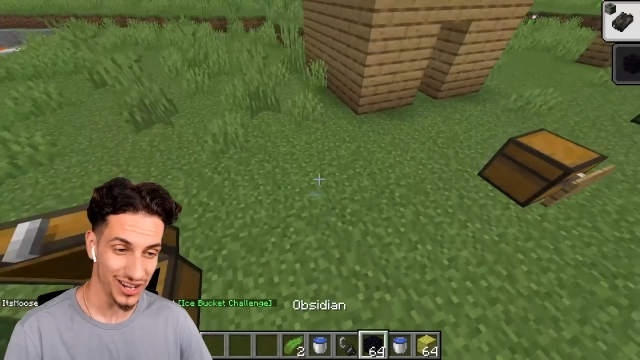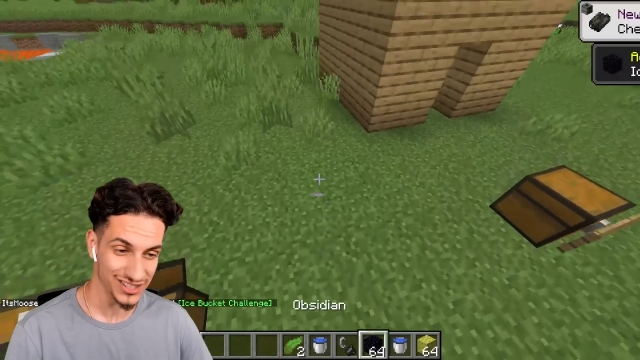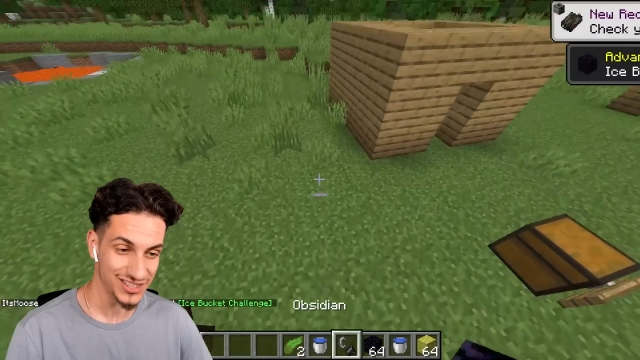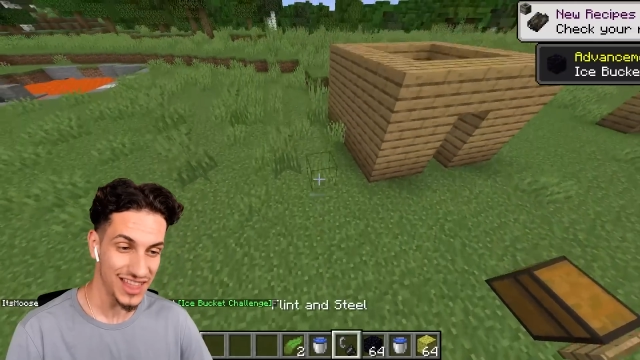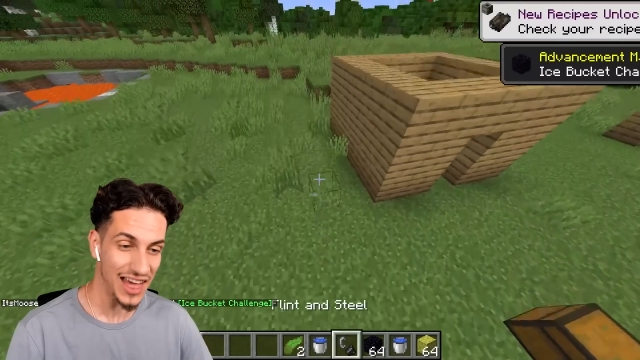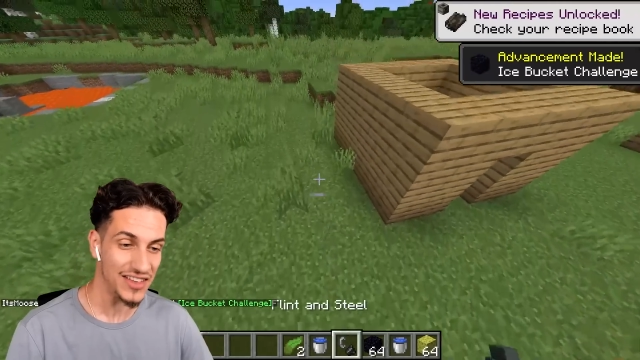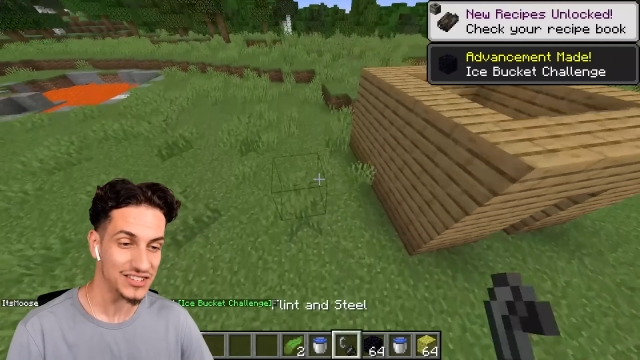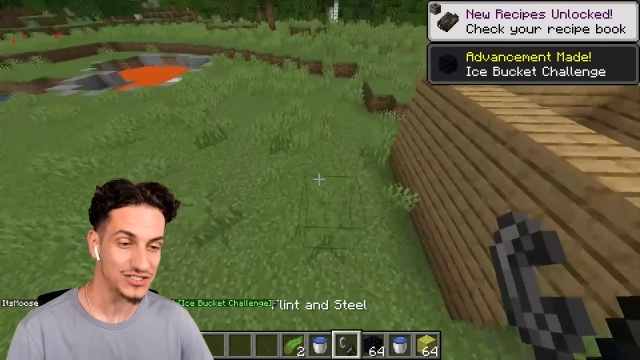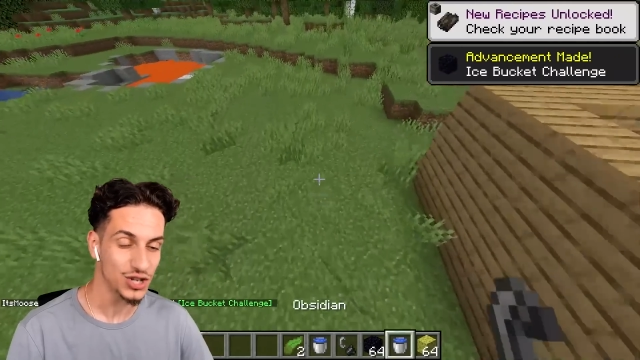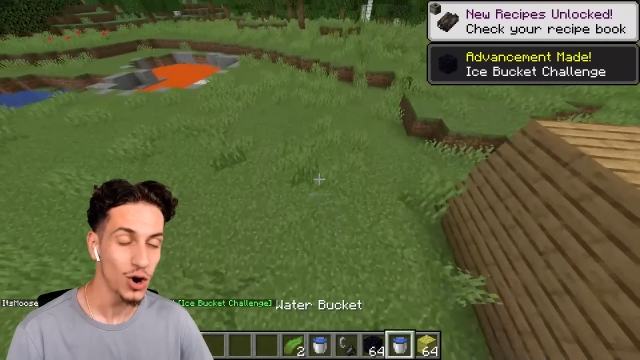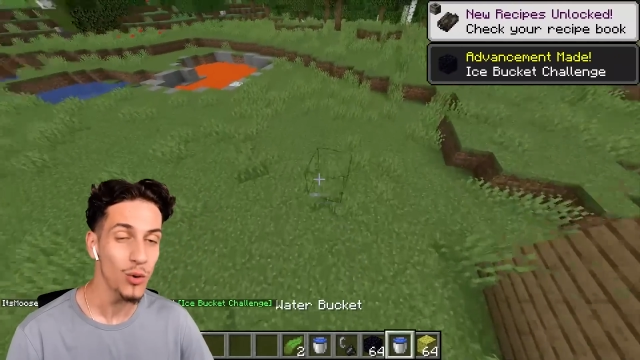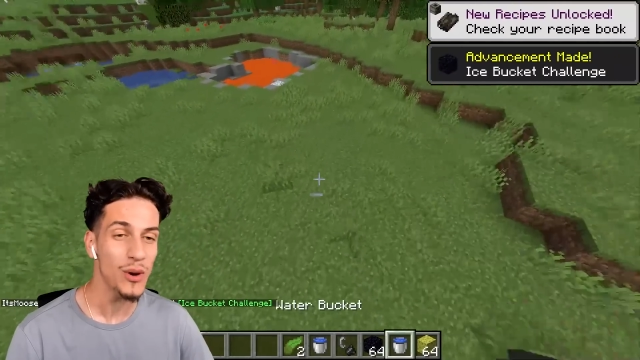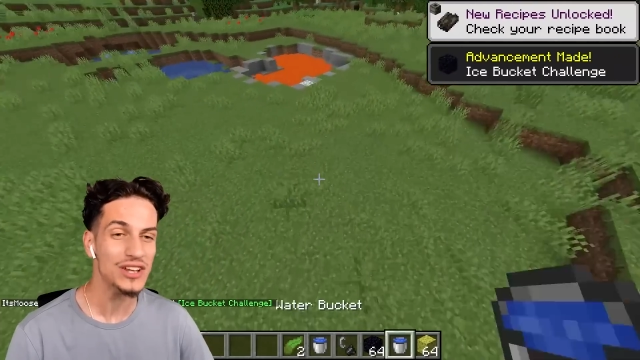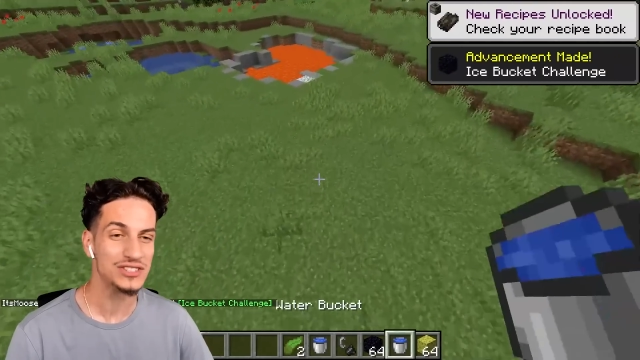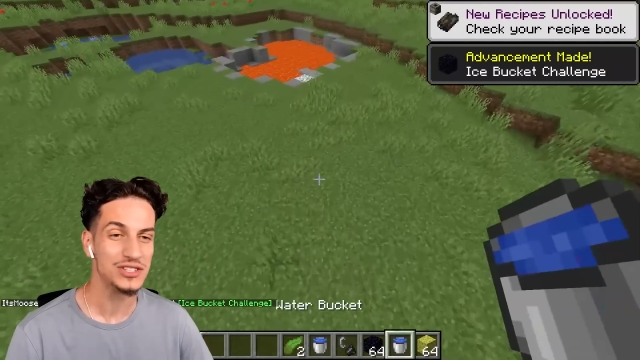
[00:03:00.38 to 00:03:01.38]
Now, there's two
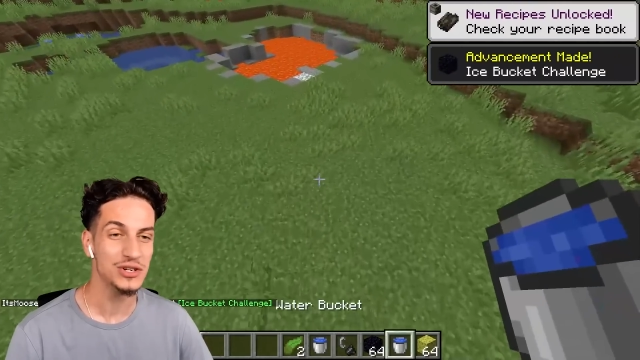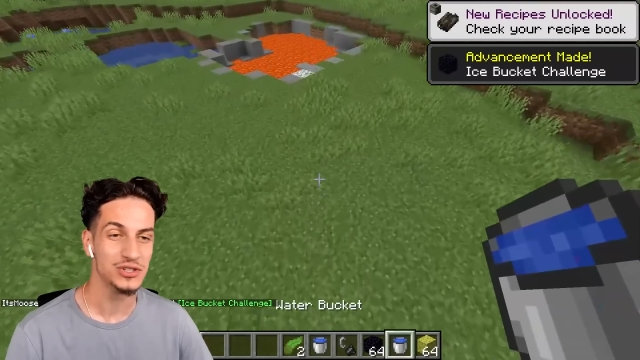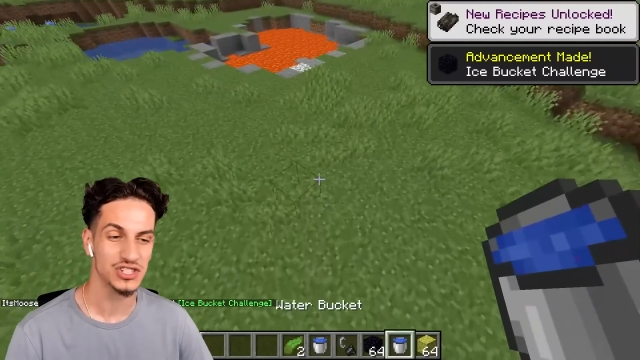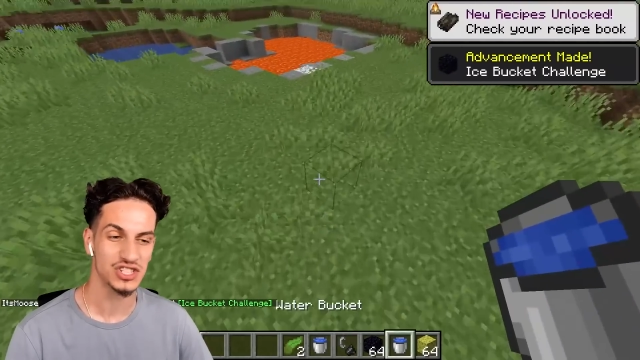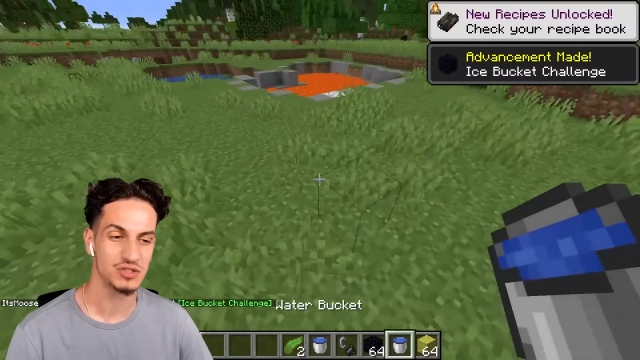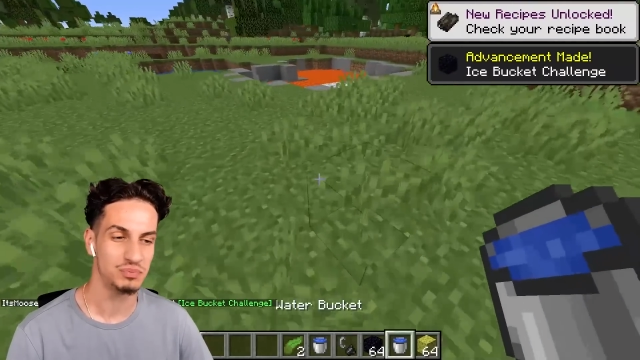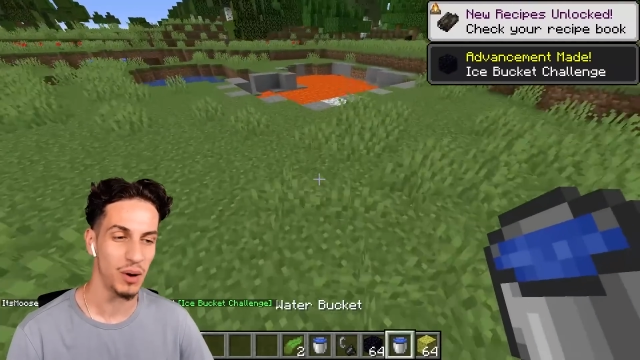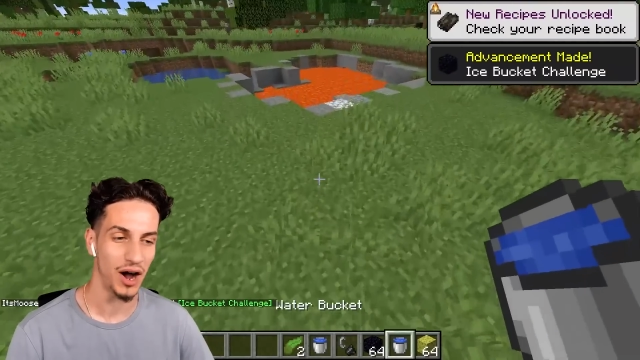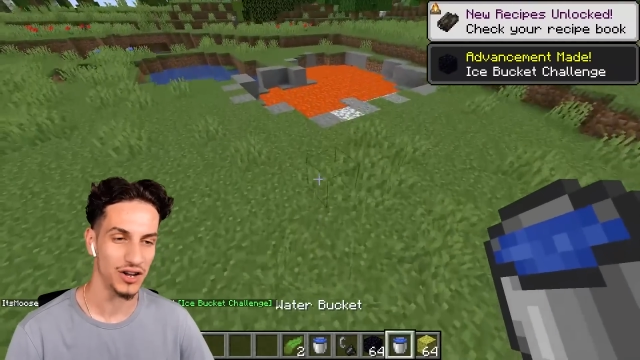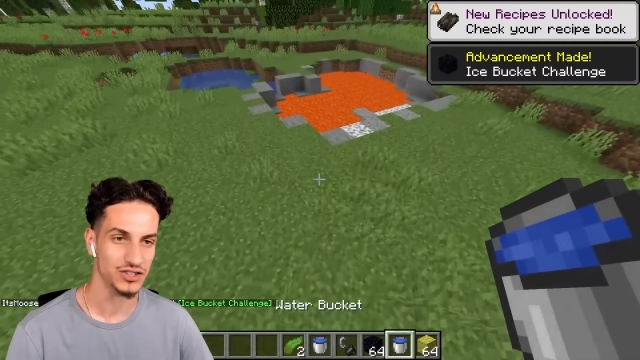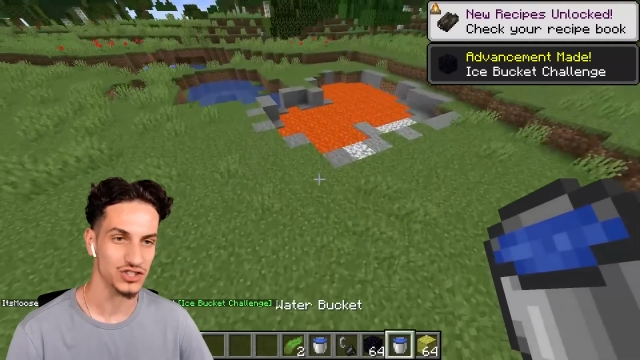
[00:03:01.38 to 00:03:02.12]
ways to use a sponge.